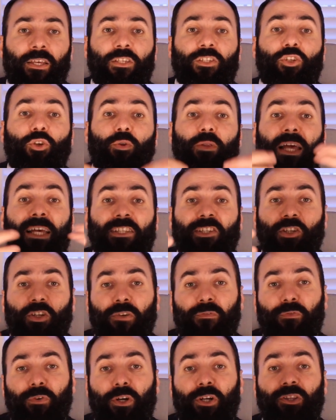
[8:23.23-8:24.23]
So let's
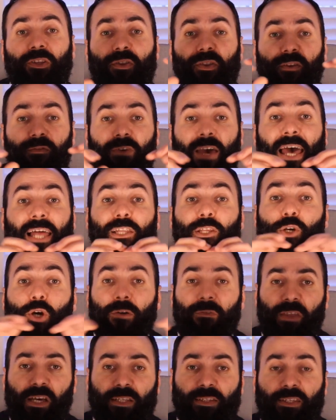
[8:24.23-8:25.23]
convert the value
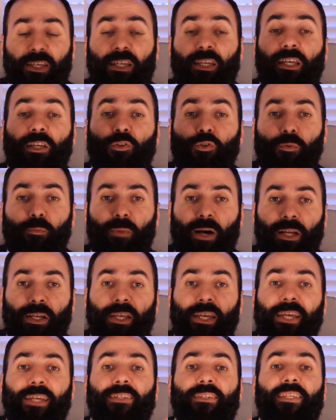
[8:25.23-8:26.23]
of that sin into
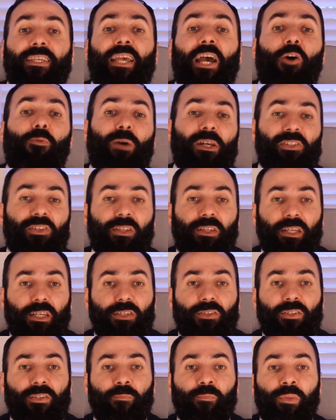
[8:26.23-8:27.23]
money and see how much it
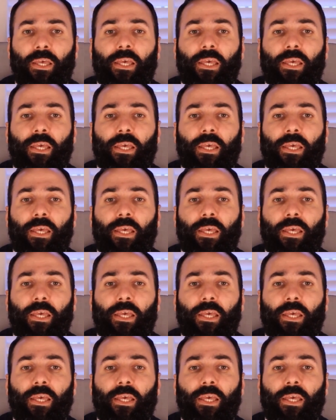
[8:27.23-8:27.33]
is.